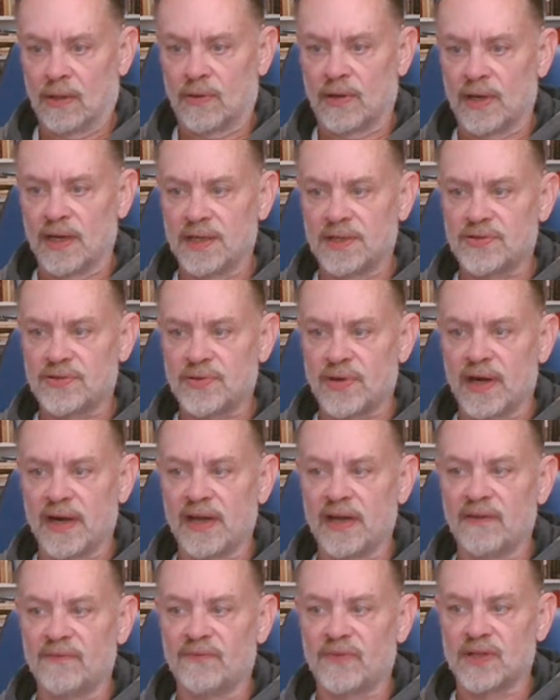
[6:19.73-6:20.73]
Christ
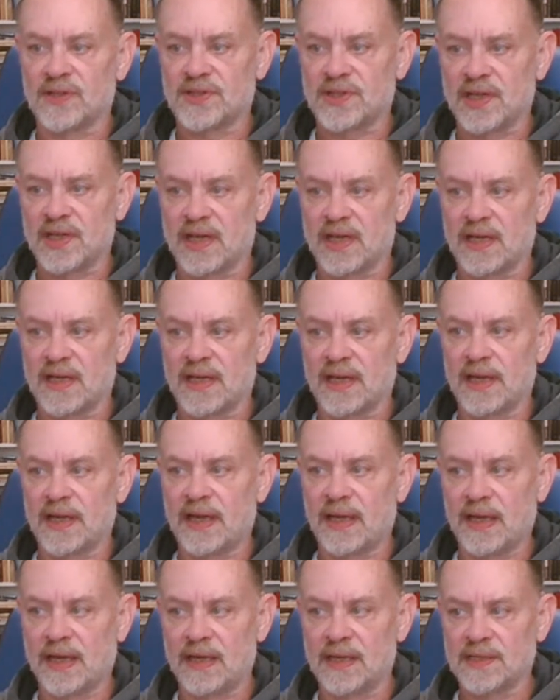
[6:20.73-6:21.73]
Triumphant said,
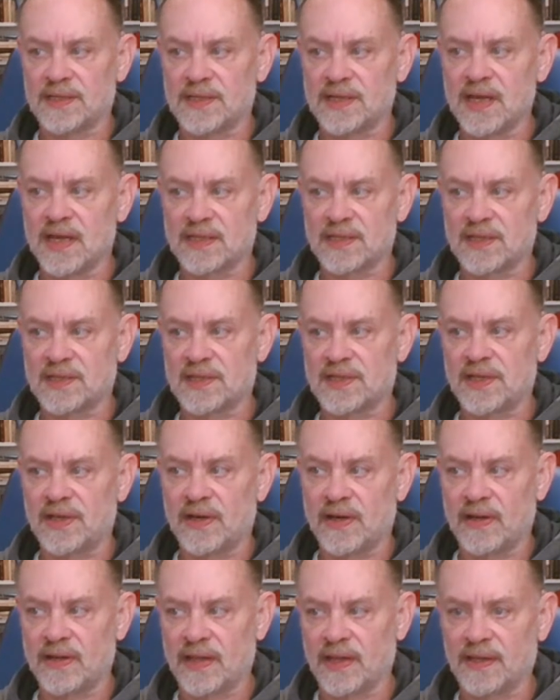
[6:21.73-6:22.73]
it is
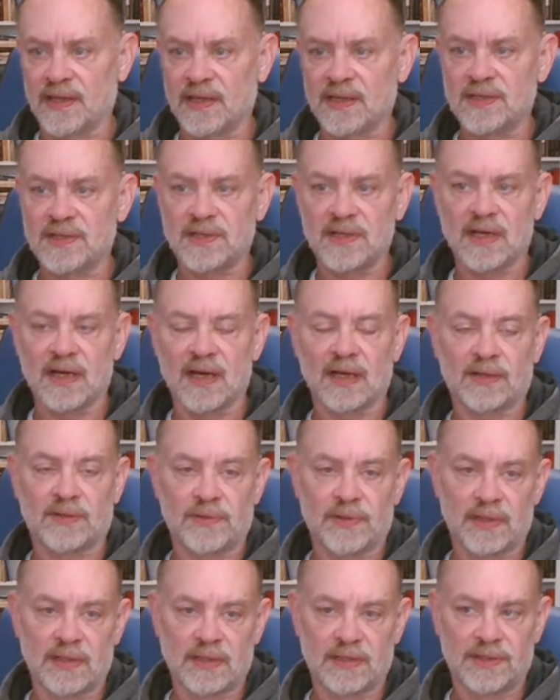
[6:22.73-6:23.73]
necessary that this
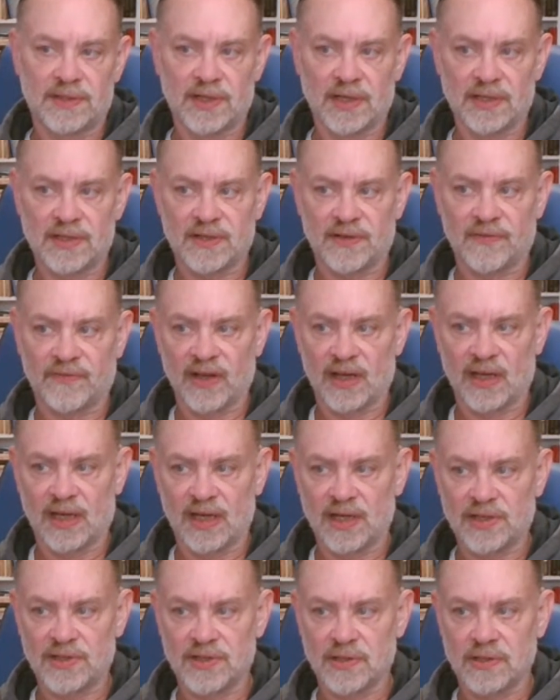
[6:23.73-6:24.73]
doctrine,
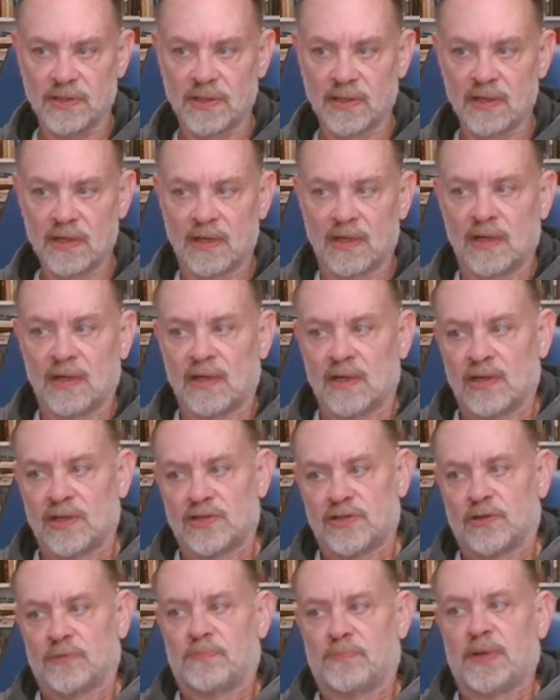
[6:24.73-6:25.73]
justification,
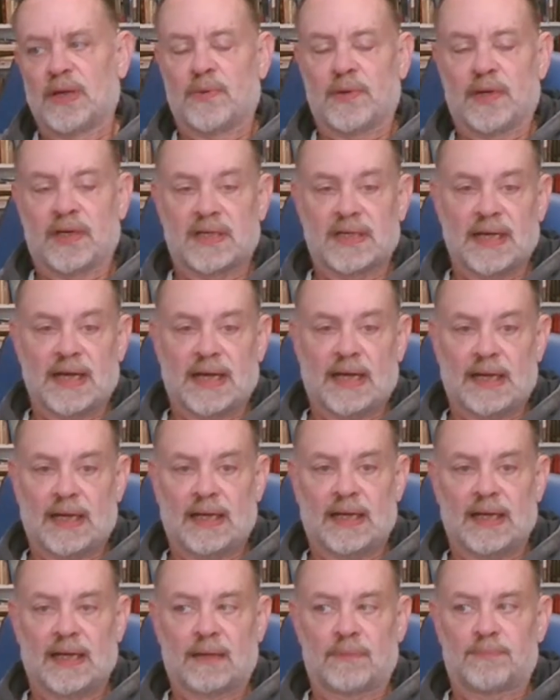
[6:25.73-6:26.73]
should be
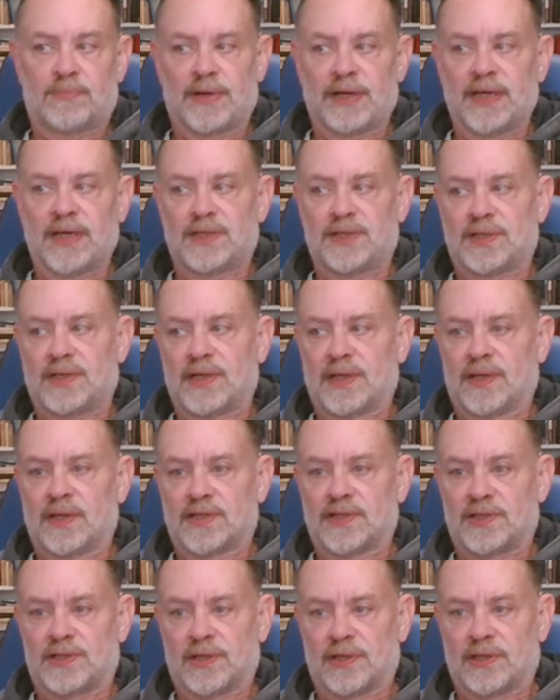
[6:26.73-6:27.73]
retained and preached in
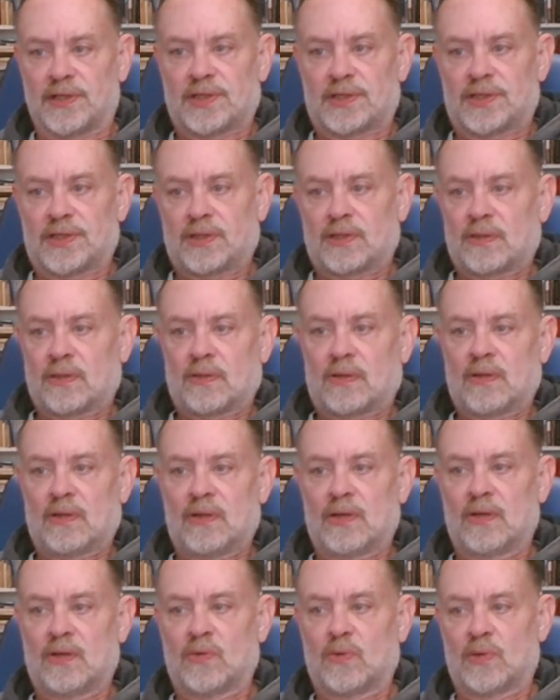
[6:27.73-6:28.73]
the church,
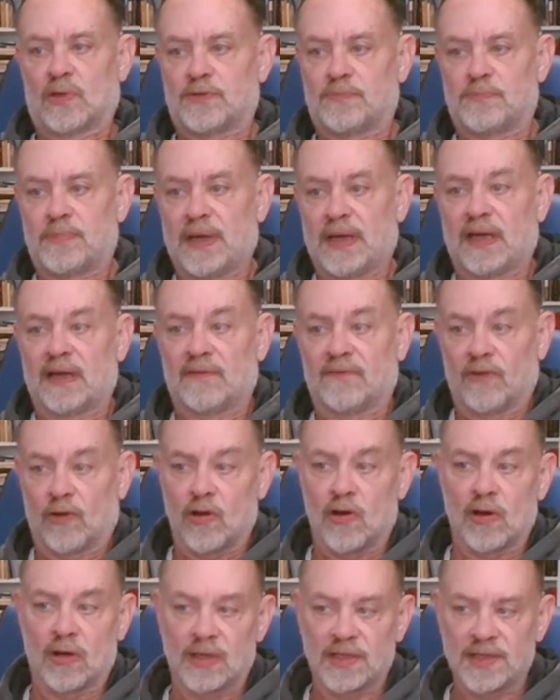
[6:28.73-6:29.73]
which being
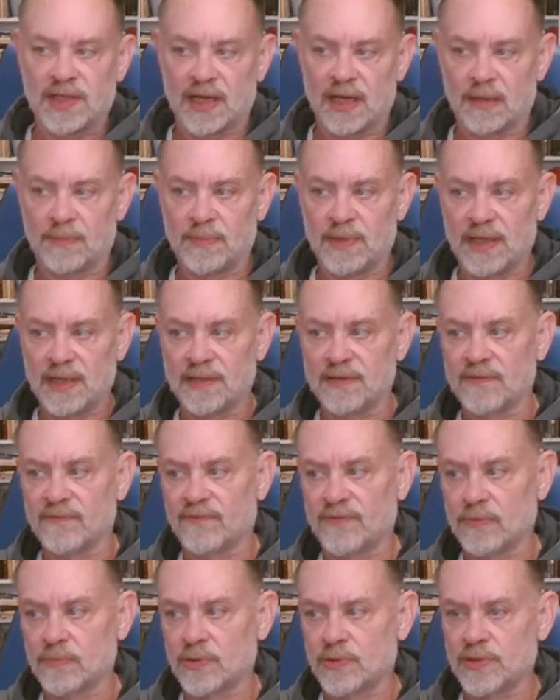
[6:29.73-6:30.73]
of long time
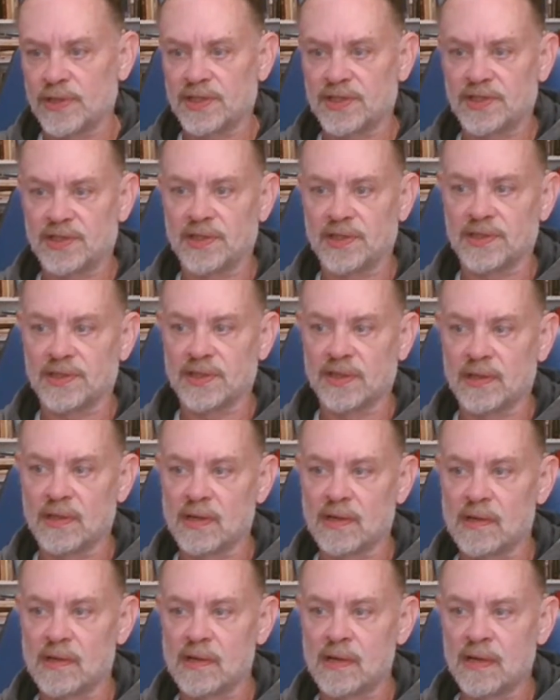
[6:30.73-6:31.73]
hidden from Christians
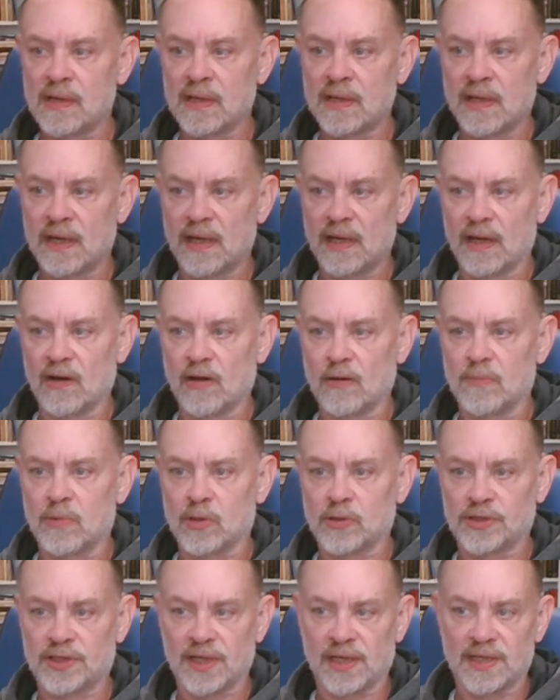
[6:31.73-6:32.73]
and
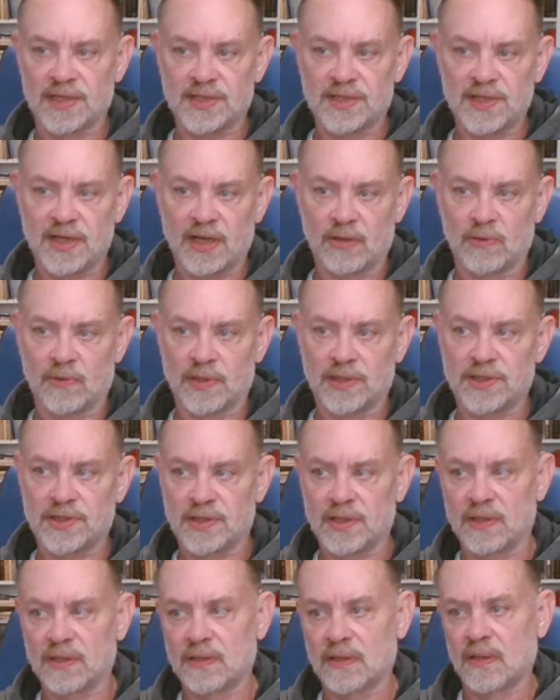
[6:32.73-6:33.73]
almost
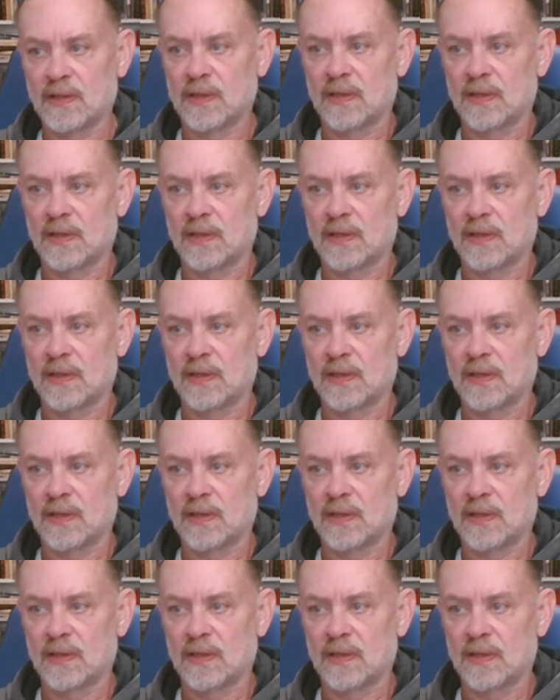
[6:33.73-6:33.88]
extinguished,